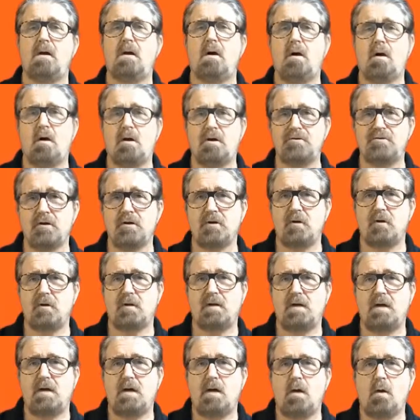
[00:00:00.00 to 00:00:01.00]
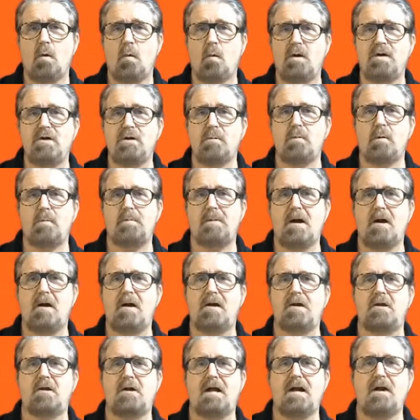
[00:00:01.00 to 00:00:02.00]
Also, when you're
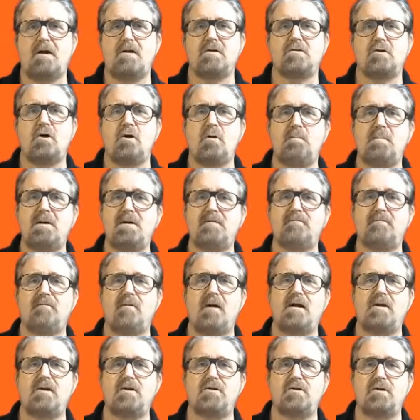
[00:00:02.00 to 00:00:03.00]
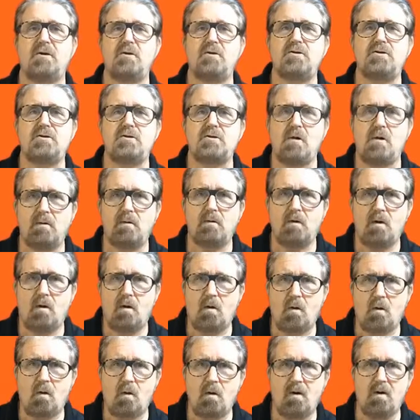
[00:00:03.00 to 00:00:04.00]
preparing a letter, don't be afraid to toot your own
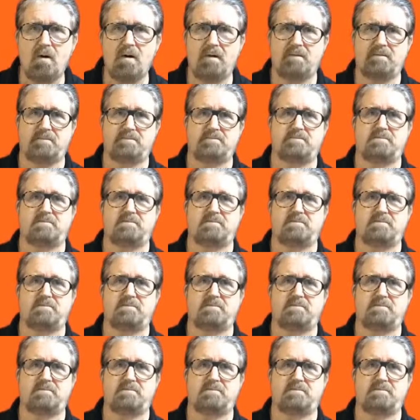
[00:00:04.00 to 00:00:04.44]
horn.